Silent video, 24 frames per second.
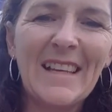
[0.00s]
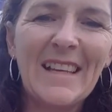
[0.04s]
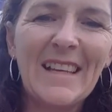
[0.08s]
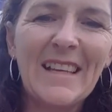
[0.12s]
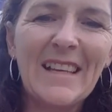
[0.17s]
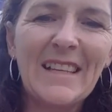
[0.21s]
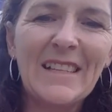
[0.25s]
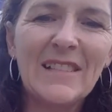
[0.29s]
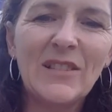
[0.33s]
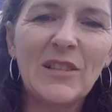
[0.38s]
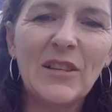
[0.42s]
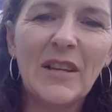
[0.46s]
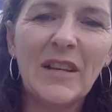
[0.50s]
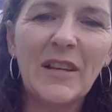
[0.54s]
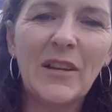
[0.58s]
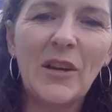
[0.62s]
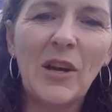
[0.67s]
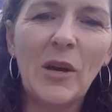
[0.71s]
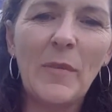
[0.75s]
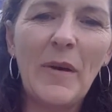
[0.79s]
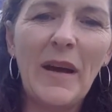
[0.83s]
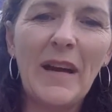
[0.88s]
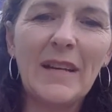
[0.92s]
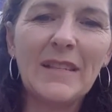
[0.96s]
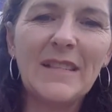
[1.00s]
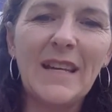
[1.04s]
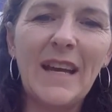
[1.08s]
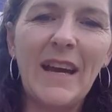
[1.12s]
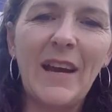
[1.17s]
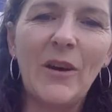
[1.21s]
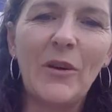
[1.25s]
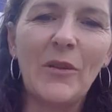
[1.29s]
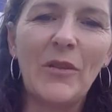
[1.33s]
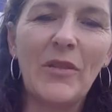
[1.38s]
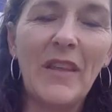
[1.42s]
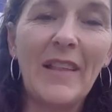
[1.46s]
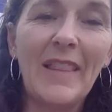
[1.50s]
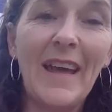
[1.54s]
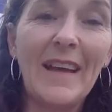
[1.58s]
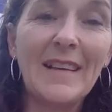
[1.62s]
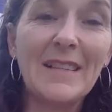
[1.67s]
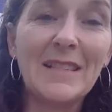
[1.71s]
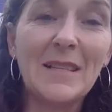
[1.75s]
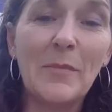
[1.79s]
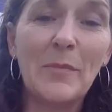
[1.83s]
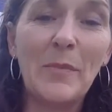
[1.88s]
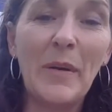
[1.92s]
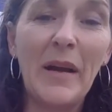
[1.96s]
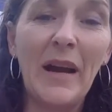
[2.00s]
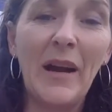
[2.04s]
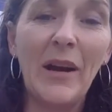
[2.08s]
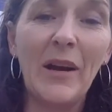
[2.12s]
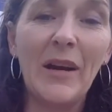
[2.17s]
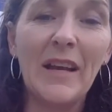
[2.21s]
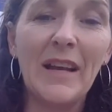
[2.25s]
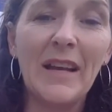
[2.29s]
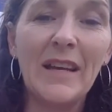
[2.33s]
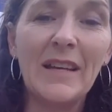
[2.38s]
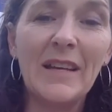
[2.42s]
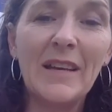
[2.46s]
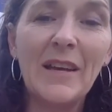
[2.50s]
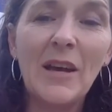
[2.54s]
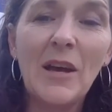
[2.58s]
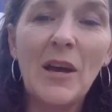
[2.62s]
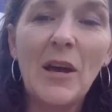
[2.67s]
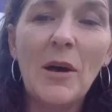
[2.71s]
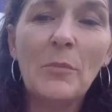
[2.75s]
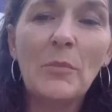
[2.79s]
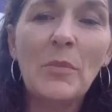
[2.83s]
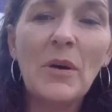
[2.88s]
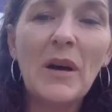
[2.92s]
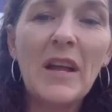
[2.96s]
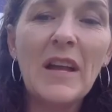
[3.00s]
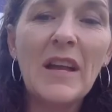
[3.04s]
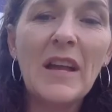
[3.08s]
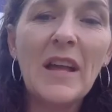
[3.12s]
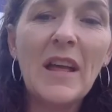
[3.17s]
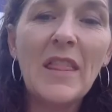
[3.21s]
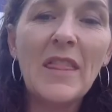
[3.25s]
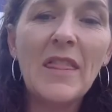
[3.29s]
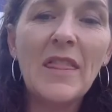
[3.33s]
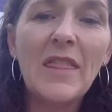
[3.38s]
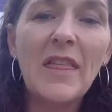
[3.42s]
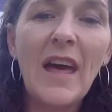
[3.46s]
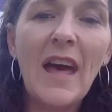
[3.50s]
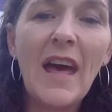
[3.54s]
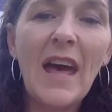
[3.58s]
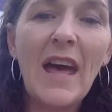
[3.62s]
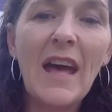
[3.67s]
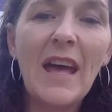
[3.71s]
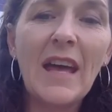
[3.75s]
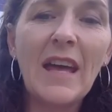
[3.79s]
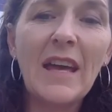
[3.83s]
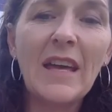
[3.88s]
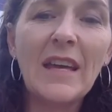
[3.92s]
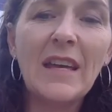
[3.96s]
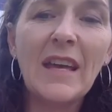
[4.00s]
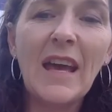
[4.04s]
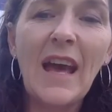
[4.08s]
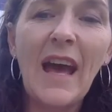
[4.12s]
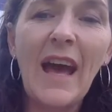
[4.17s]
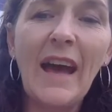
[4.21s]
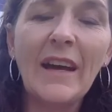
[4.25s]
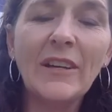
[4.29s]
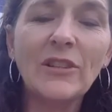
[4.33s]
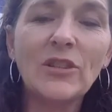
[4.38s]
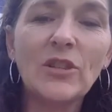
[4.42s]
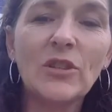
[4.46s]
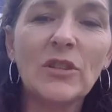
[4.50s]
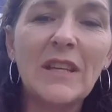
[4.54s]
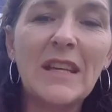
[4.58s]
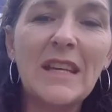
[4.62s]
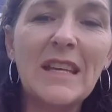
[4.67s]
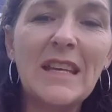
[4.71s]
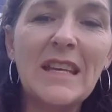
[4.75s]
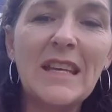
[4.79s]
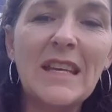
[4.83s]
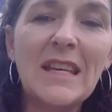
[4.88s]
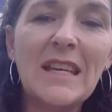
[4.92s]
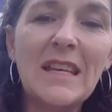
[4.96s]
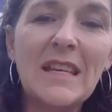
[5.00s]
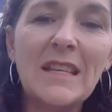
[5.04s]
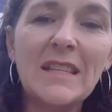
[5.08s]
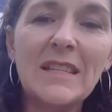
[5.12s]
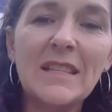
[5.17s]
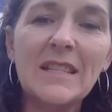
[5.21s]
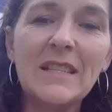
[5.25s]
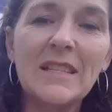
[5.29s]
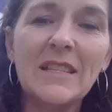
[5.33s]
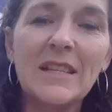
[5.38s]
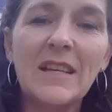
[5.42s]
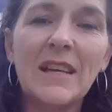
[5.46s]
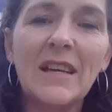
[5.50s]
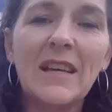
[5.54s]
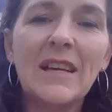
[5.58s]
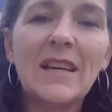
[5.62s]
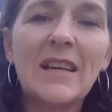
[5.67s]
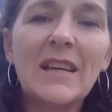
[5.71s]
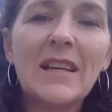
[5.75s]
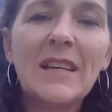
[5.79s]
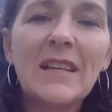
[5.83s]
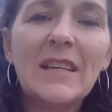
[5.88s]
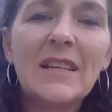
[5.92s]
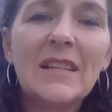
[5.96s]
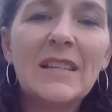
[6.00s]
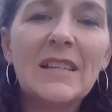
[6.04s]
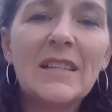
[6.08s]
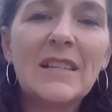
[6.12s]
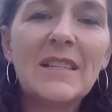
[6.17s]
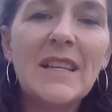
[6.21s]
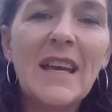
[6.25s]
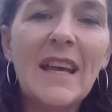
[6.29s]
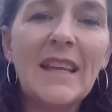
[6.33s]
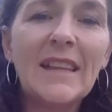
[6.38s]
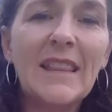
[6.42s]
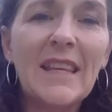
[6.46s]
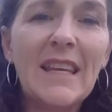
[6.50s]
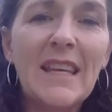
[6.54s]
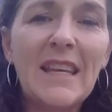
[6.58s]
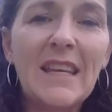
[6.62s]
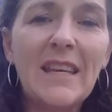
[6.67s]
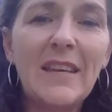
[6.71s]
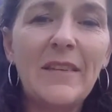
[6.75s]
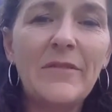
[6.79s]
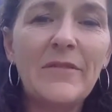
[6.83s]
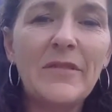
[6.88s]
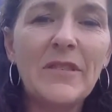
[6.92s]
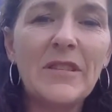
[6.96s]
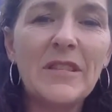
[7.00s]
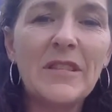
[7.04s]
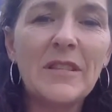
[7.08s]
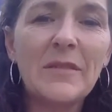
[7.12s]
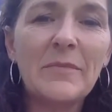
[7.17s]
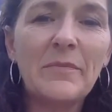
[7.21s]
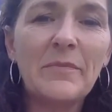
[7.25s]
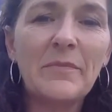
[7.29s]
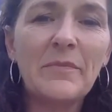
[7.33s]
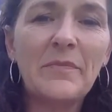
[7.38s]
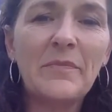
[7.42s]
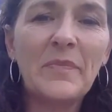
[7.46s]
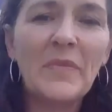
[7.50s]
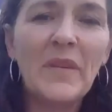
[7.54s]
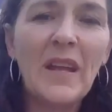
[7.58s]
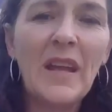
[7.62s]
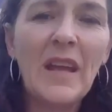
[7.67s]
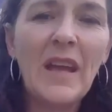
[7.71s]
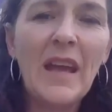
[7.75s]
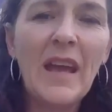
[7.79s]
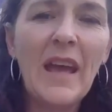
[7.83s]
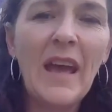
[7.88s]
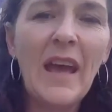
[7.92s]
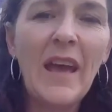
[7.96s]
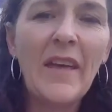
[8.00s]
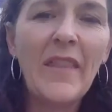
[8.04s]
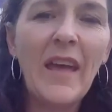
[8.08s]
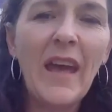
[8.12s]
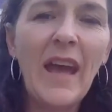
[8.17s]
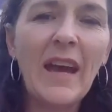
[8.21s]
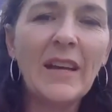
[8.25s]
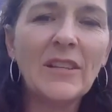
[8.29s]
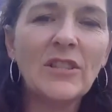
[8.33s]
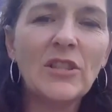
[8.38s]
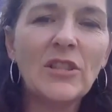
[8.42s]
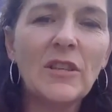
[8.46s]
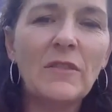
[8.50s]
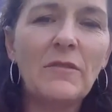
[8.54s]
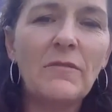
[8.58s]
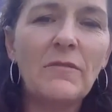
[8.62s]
He's looking to go back down. They like to bury, but they actually eat dead leaves, and they actually